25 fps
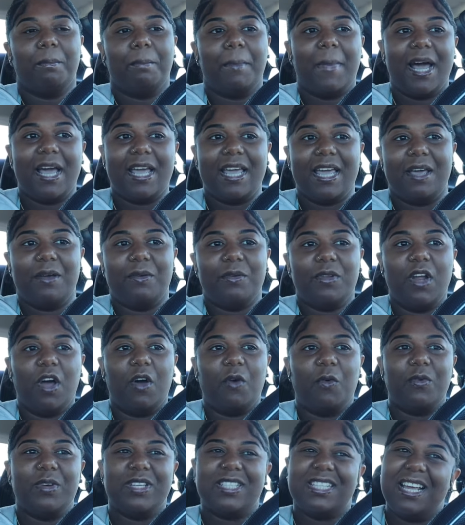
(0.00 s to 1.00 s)
My
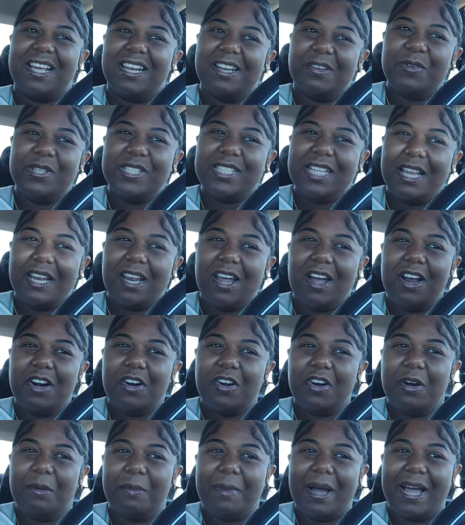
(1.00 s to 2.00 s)
no, was it was that Law and
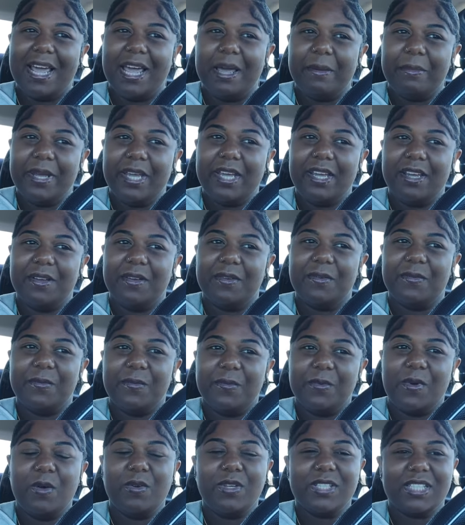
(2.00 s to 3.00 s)
Order Miami?
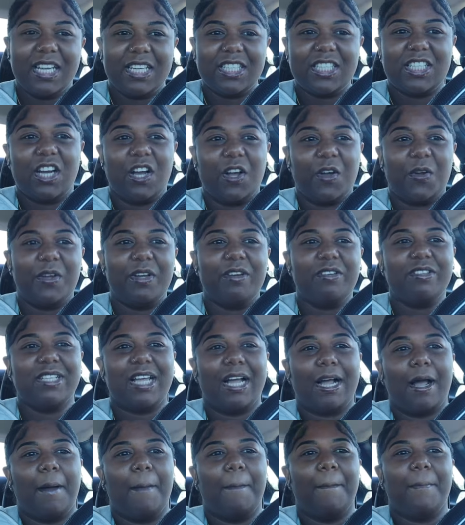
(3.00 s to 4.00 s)
What was that show? It was
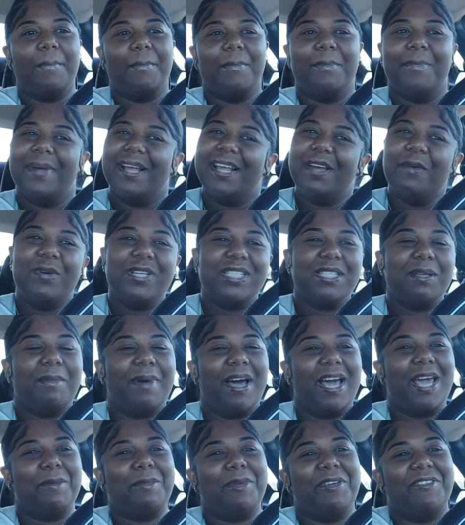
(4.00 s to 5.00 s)
like a it wasn't
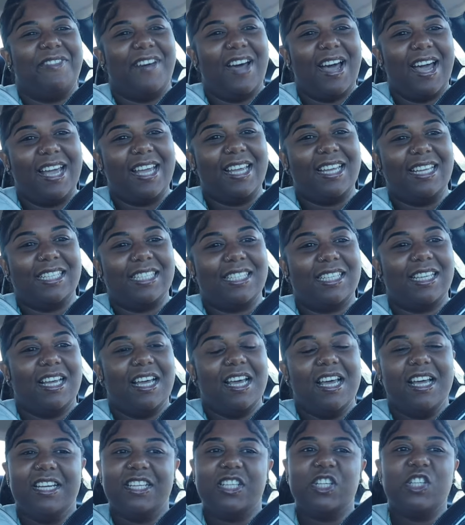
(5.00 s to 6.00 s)
Miami
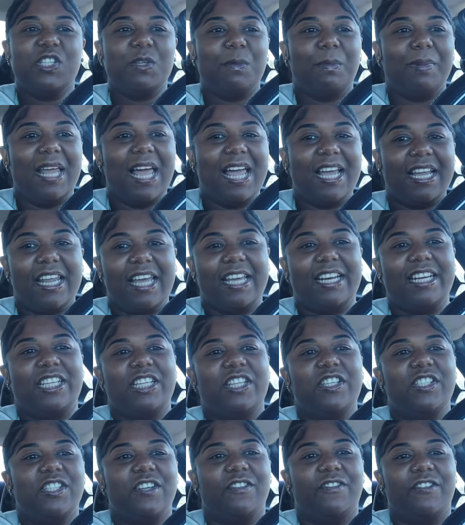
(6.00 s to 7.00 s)
Vice. She was a black lady,
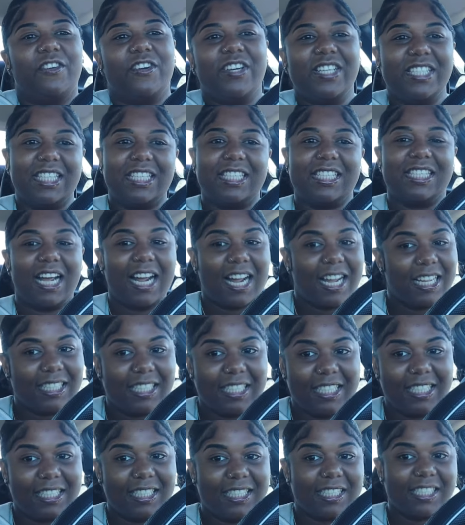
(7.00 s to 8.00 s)
she was a forensic
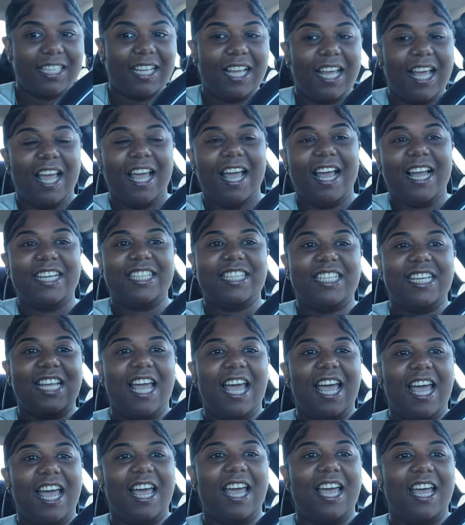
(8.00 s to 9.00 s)
scientist and she
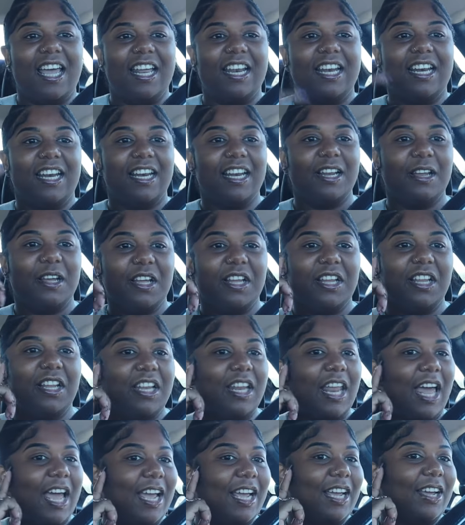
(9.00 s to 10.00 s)
had
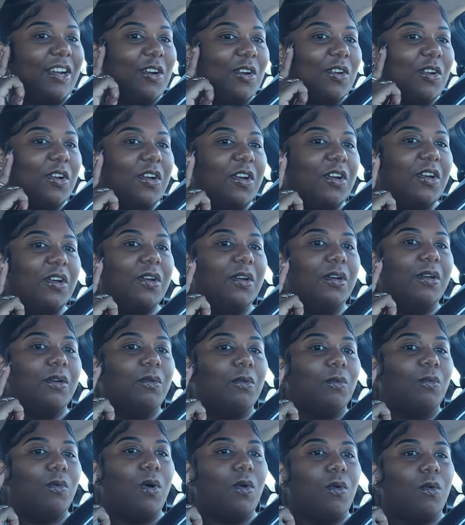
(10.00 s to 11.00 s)
like uh
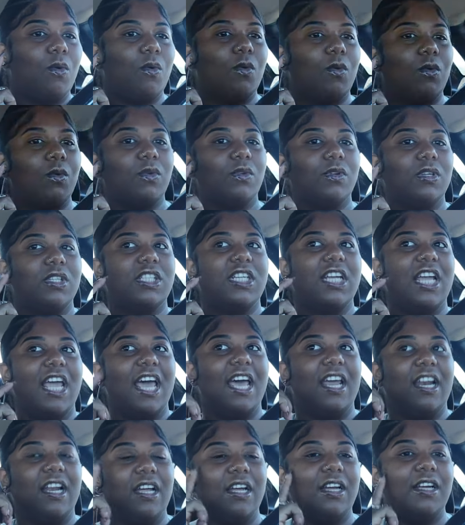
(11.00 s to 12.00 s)
whoa, she
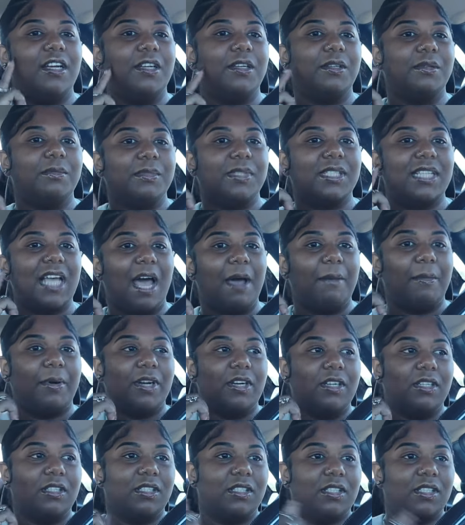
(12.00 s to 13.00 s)
had um
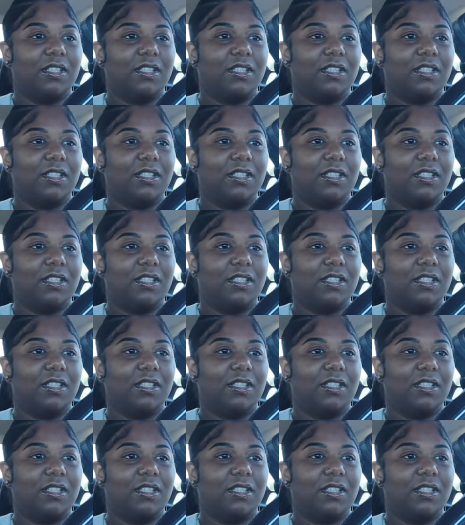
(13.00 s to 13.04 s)
sideburns.